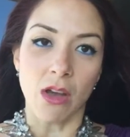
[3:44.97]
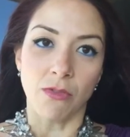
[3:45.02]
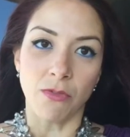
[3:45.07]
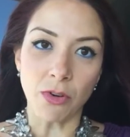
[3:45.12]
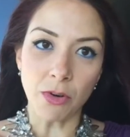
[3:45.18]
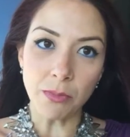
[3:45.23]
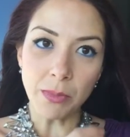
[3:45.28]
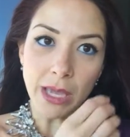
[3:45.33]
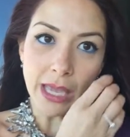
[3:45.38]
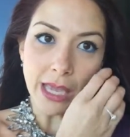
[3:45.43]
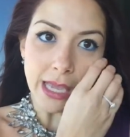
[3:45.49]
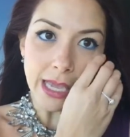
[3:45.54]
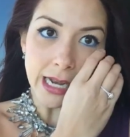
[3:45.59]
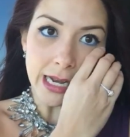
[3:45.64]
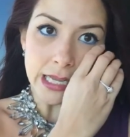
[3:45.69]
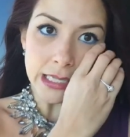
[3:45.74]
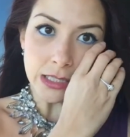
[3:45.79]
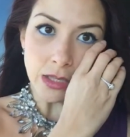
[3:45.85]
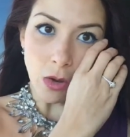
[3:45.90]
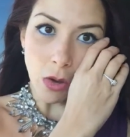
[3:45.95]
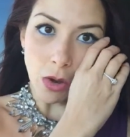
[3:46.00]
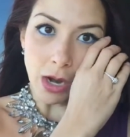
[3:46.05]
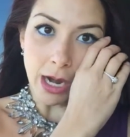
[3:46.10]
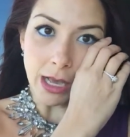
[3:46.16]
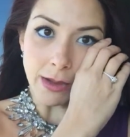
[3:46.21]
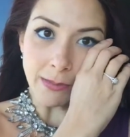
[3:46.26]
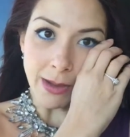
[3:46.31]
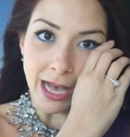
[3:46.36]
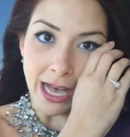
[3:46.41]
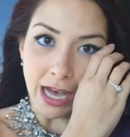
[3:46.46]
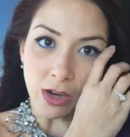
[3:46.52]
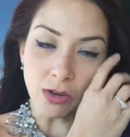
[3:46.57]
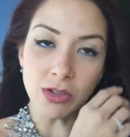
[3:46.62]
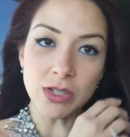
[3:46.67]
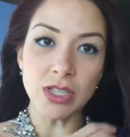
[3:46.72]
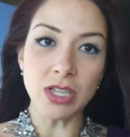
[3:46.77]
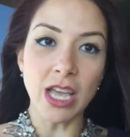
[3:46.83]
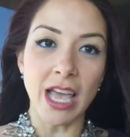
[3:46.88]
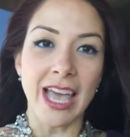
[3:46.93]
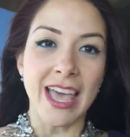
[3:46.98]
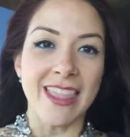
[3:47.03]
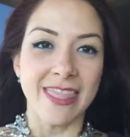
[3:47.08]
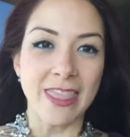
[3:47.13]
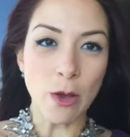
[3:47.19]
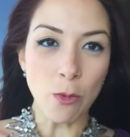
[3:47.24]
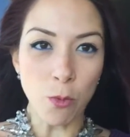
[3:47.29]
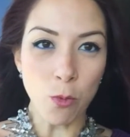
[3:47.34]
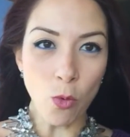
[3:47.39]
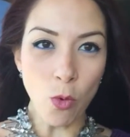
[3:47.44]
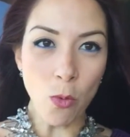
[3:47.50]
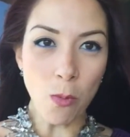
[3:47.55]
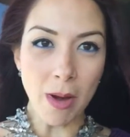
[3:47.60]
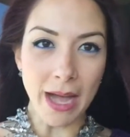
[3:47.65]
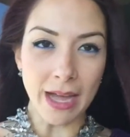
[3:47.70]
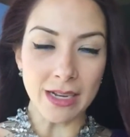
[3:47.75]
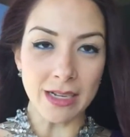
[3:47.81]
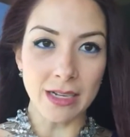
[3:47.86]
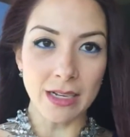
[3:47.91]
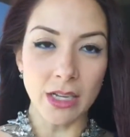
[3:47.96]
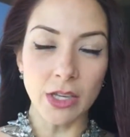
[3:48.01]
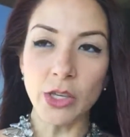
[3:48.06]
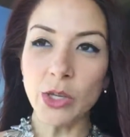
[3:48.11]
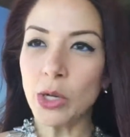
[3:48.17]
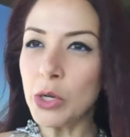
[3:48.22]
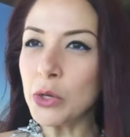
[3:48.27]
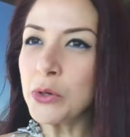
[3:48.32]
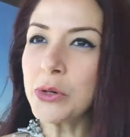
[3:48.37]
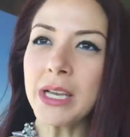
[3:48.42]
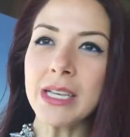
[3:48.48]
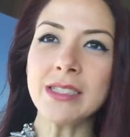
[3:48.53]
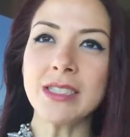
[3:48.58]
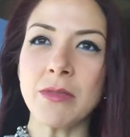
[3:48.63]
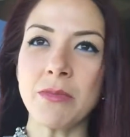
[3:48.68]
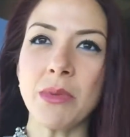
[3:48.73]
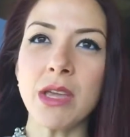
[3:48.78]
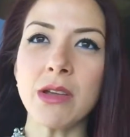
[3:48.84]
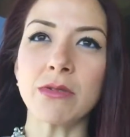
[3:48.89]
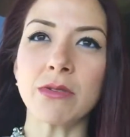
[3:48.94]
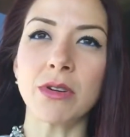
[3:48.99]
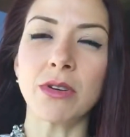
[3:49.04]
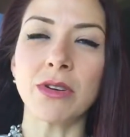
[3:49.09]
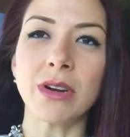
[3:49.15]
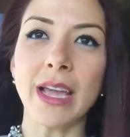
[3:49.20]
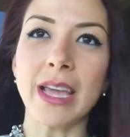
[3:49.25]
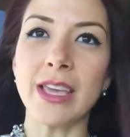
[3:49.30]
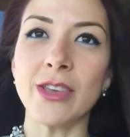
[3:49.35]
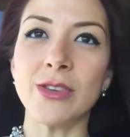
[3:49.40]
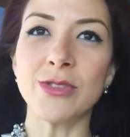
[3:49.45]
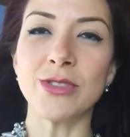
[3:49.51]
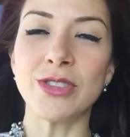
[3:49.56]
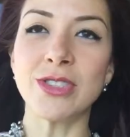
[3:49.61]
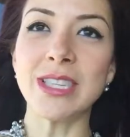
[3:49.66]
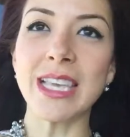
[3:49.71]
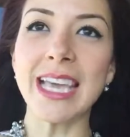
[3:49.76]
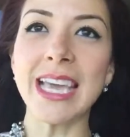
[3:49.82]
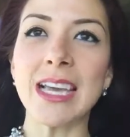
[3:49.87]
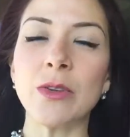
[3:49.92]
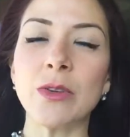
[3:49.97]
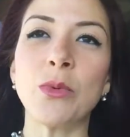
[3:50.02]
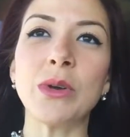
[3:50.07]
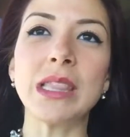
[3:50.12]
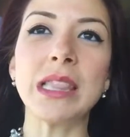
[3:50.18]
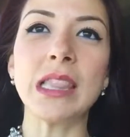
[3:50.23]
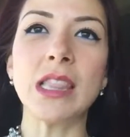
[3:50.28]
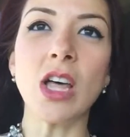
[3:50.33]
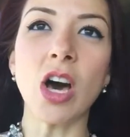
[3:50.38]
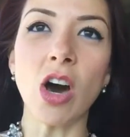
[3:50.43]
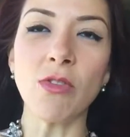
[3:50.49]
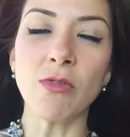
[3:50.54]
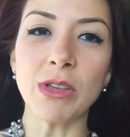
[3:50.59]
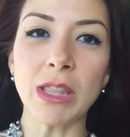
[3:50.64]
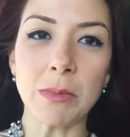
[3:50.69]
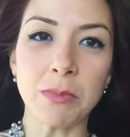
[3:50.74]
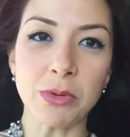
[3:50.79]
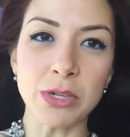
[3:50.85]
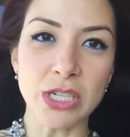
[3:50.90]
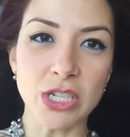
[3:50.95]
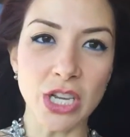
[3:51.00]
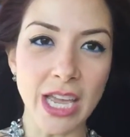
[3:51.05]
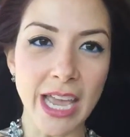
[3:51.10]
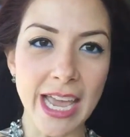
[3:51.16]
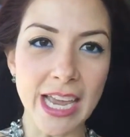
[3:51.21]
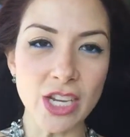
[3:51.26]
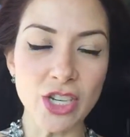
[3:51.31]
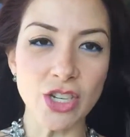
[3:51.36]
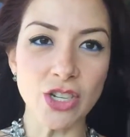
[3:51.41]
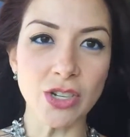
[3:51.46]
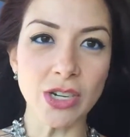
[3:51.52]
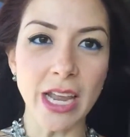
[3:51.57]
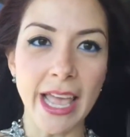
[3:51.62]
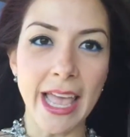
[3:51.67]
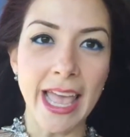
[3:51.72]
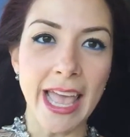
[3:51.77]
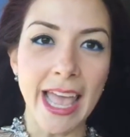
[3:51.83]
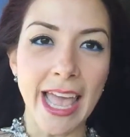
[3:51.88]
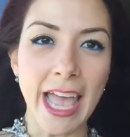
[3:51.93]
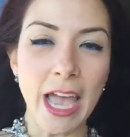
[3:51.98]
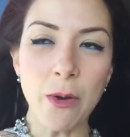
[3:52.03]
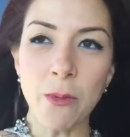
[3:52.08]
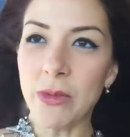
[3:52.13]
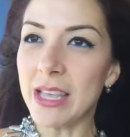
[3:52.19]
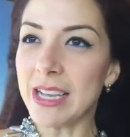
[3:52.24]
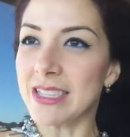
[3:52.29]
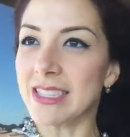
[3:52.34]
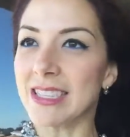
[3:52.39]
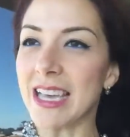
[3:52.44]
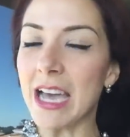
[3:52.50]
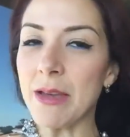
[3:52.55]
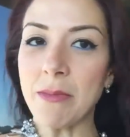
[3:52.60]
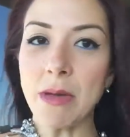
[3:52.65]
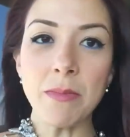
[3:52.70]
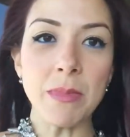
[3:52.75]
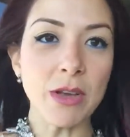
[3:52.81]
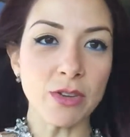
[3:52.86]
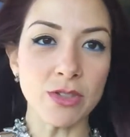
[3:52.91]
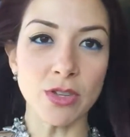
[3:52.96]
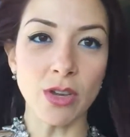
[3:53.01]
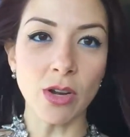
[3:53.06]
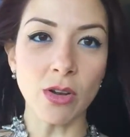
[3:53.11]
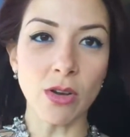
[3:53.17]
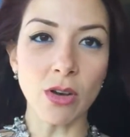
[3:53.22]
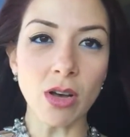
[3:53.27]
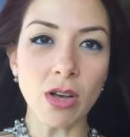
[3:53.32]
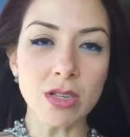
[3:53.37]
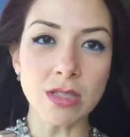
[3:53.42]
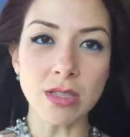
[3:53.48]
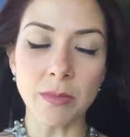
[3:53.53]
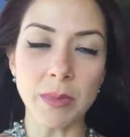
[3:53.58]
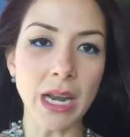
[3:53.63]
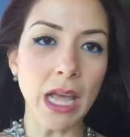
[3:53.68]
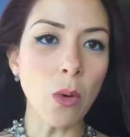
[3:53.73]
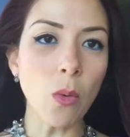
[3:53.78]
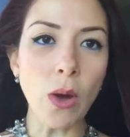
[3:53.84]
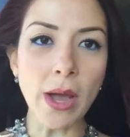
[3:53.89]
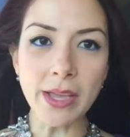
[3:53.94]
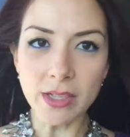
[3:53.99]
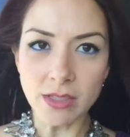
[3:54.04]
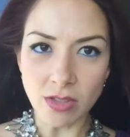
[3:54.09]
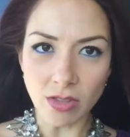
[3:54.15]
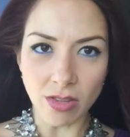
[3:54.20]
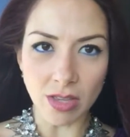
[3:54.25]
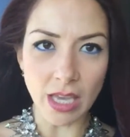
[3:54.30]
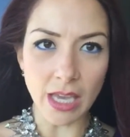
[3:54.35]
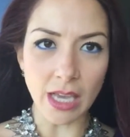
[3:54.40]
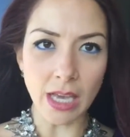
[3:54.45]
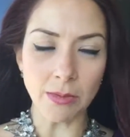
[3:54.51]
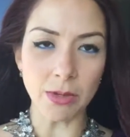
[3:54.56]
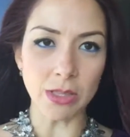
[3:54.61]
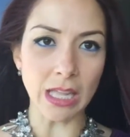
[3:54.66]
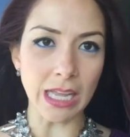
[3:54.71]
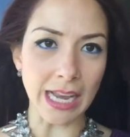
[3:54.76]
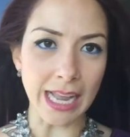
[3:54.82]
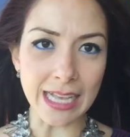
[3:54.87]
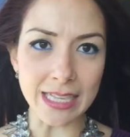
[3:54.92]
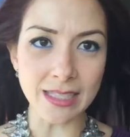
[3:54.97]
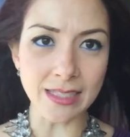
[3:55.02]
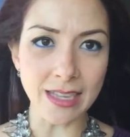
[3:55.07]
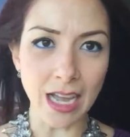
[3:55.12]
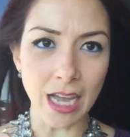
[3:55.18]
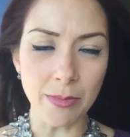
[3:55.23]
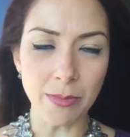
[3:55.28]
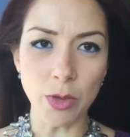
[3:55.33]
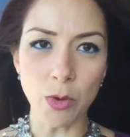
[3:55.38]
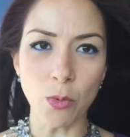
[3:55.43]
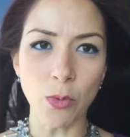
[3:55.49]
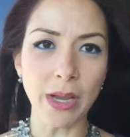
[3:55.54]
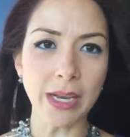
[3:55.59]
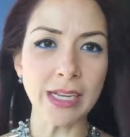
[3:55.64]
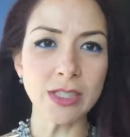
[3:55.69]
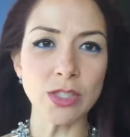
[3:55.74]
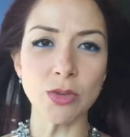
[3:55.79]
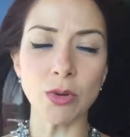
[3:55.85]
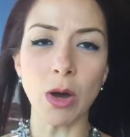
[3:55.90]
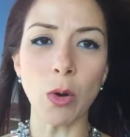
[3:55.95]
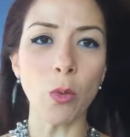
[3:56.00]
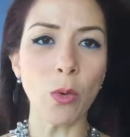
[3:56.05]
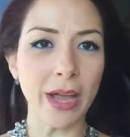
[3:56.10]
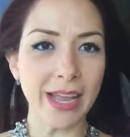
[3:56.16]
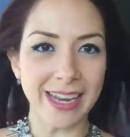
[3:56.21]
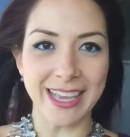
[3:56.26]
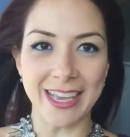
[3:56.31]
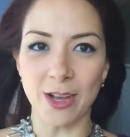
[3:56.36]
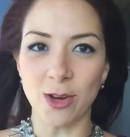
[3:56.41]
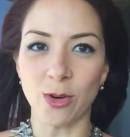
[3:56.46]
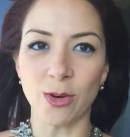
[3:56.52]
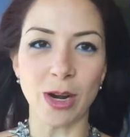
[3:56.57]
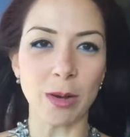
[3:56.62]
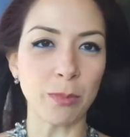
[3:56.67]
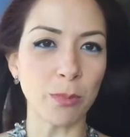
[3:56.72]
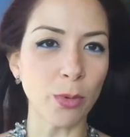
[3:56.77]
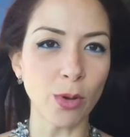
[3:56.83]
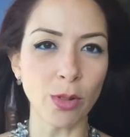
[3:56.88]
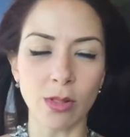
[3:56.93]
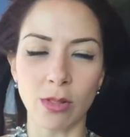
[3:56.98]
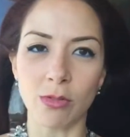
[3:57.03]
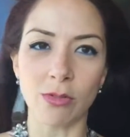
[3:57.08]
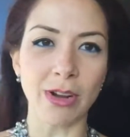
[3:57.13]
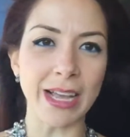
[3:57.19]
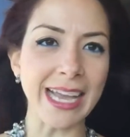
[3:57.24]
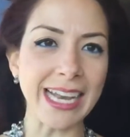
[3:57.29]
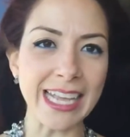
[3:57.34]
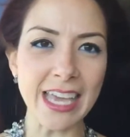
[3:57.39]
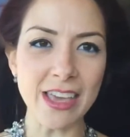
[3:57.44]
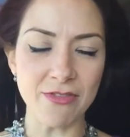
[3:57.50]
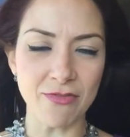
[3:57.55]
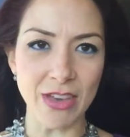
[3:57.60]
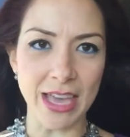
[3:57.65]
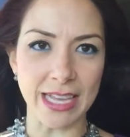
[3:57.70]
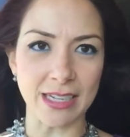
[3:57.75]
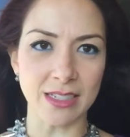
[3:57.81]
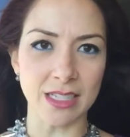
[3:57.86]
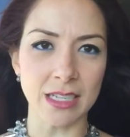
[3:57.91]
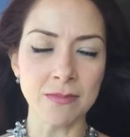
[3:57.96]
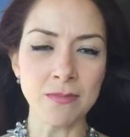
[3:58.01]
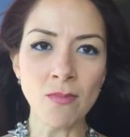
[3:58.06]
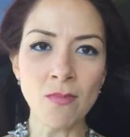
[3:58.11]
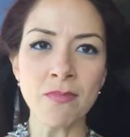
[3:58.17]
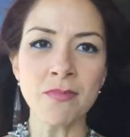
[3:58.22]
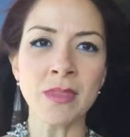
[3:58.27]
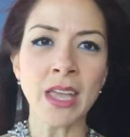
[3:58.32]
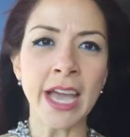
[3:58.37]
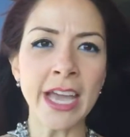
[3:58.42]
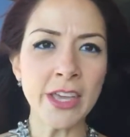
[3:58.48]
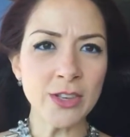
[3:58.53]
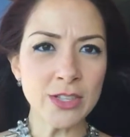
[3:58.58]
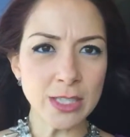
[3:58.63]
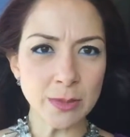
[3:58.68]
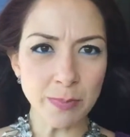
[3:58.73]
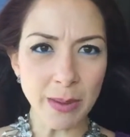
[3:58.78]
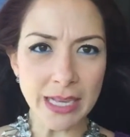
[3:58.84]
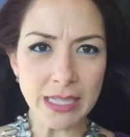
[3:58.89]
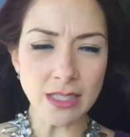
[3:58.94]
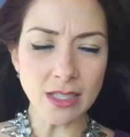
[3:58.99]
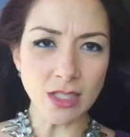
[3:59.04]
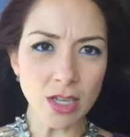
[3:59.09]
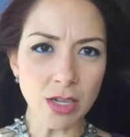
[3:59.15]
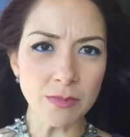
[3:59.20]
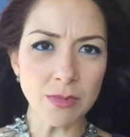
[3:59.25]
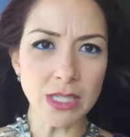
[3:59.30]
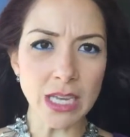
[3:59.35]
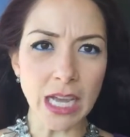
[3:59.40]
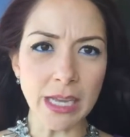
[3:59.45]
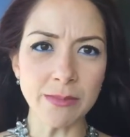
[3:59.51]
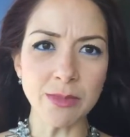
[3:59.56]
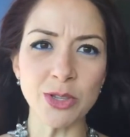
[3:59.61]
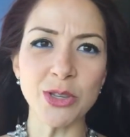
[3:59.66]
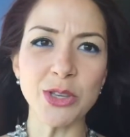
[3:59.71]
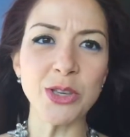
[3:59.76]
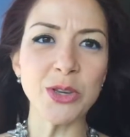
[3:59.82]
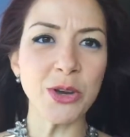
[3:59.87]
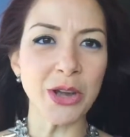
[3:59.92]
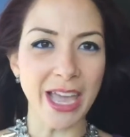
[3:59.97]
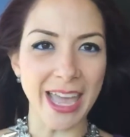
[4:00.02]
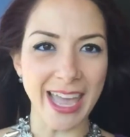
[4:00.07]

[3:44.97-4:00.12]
For me, it is all about the woman. You look in the mirror and you see it with love, with appreciation, and with excitement because you look awesome. And I want you to think about the last time you went into a wedding or a ball or any event and you spent some time doing your